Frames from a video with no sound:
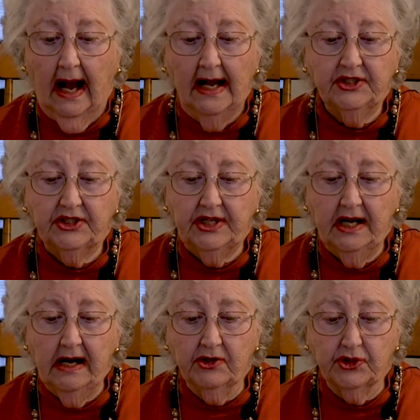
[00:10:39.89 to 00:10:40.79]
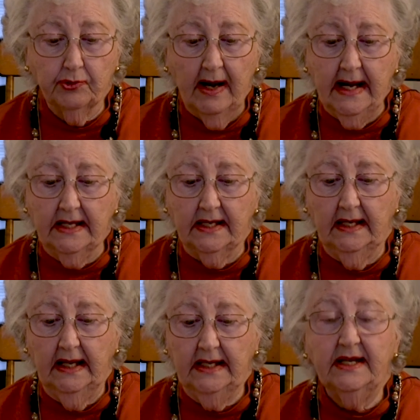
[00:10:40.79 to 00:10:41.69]
I strained
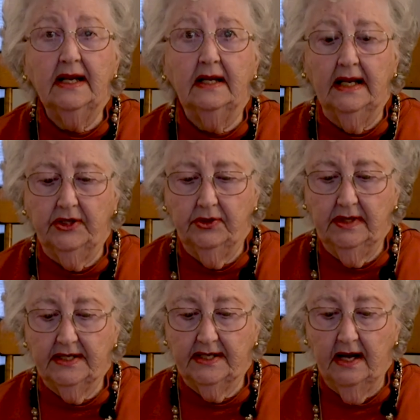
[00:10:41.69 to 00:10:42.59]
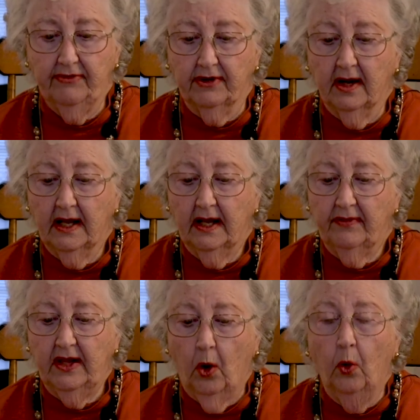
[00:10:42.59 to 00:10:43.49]
intently to decipher
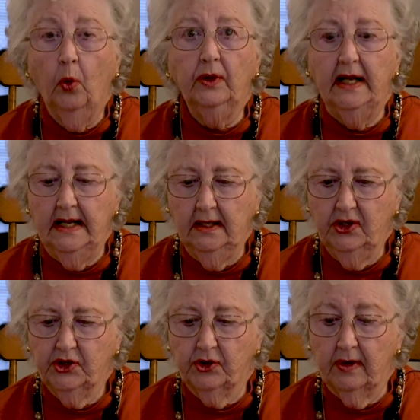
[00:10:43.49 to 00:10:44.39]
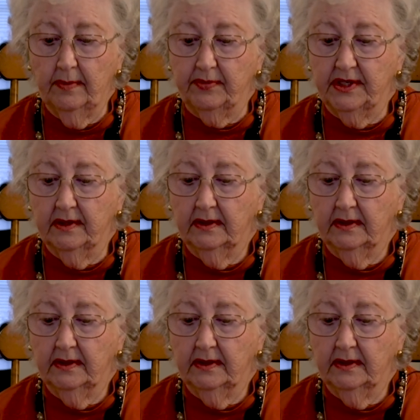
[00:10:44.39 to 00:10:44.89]
the Old English script,